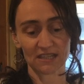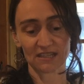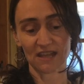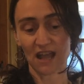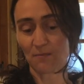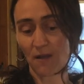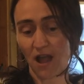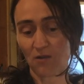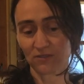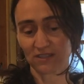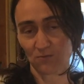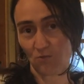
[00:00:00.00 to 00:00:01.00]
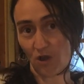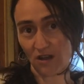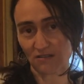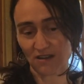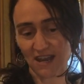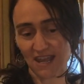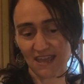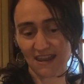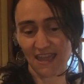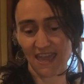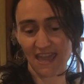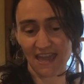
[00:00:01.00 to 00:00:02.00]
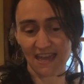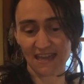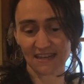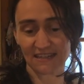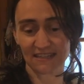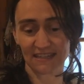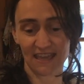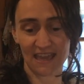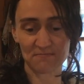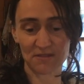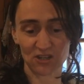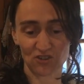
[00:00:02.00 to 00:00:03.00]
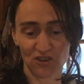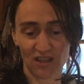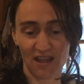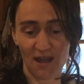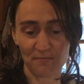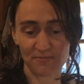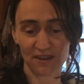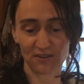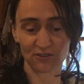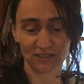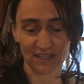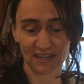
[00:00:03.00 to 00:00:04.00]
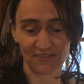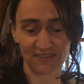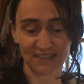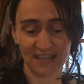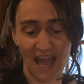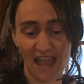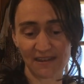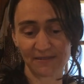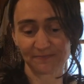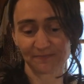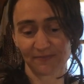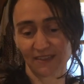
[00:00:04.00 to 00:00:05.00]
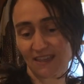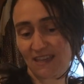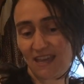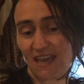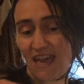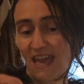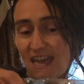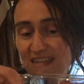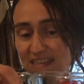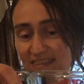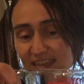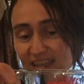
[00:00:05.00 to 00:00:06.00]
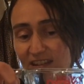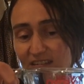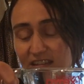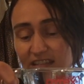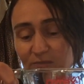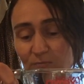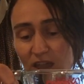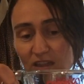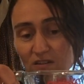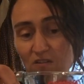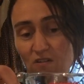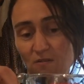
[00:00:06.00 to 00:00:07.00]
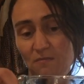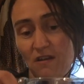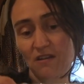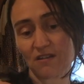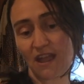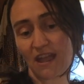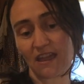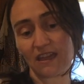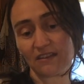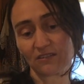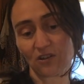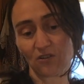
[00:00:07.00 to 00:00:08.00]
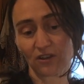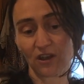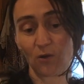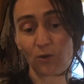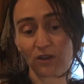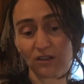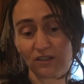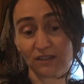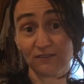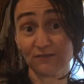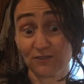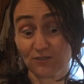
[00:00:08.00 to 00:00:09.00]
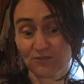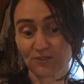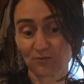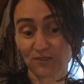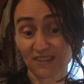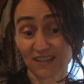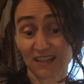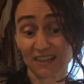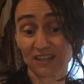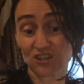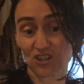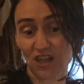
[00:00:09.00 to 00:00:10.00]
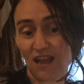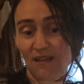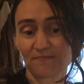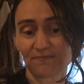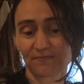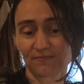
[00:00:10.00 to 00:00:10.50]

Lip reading: a stock pot with some water in it and a measuring cup that hooks in on the side. And in there is my cocoa butter and coconut oil infused with calendula.